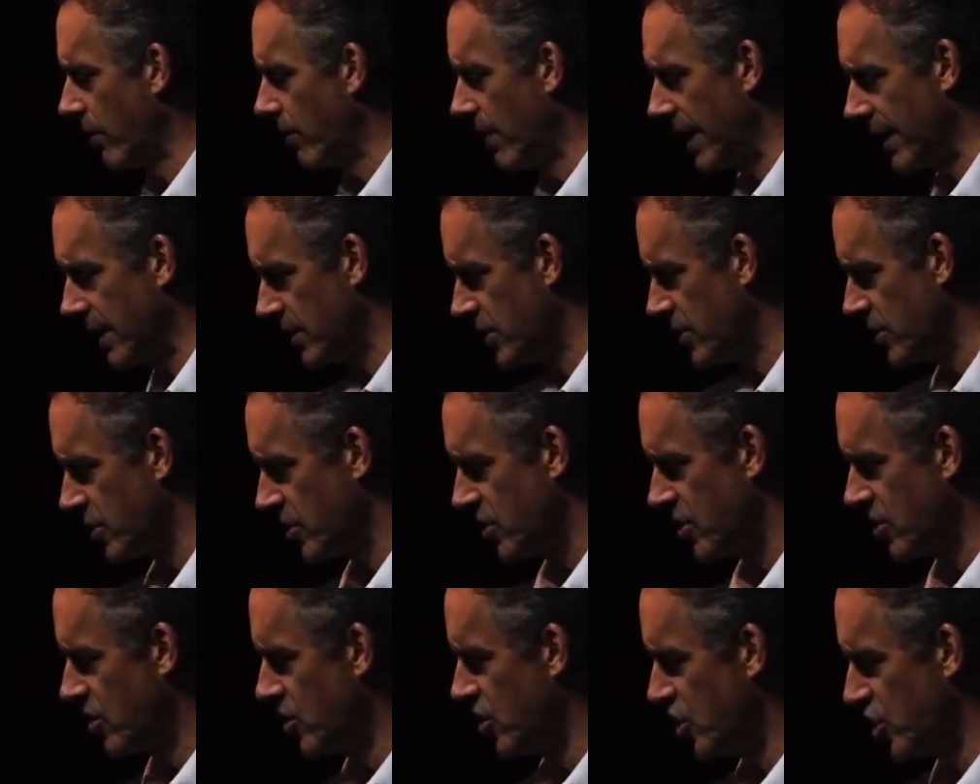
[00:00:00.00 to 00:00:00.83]
right? It's
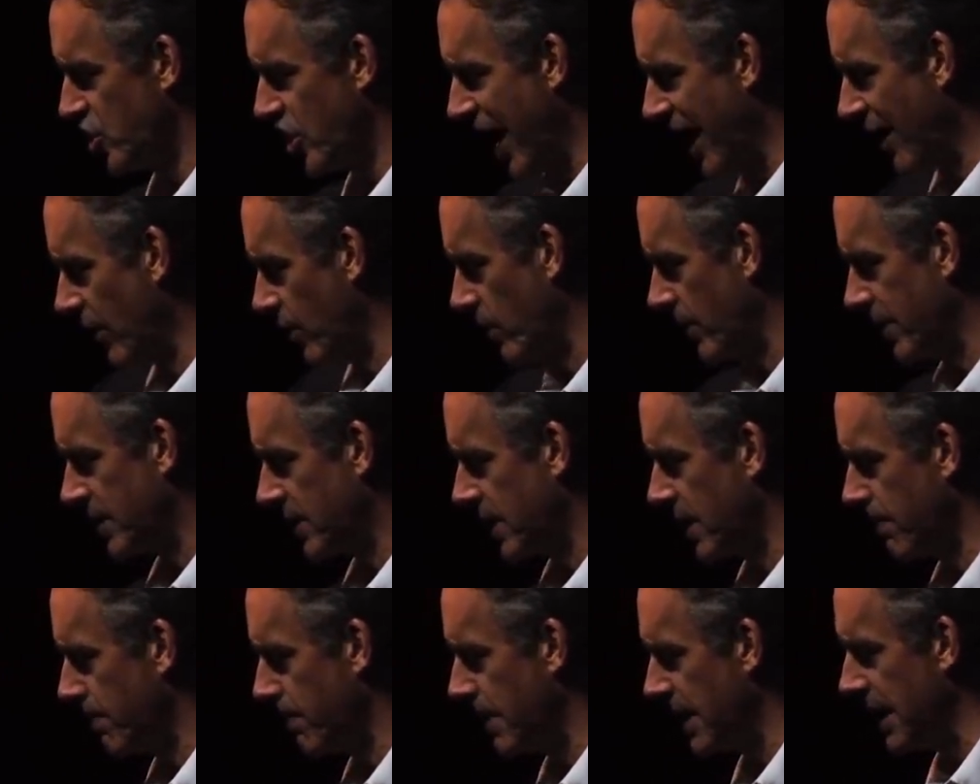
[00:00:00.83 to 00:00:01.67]
just shallow as
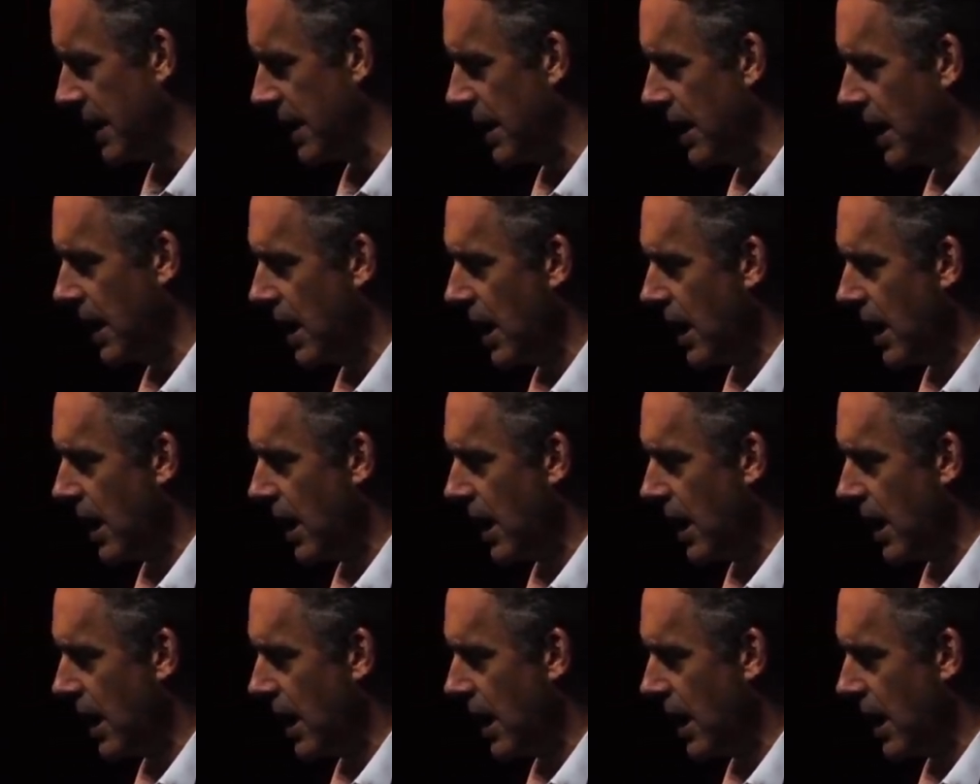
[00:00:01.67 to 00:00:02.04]
can be.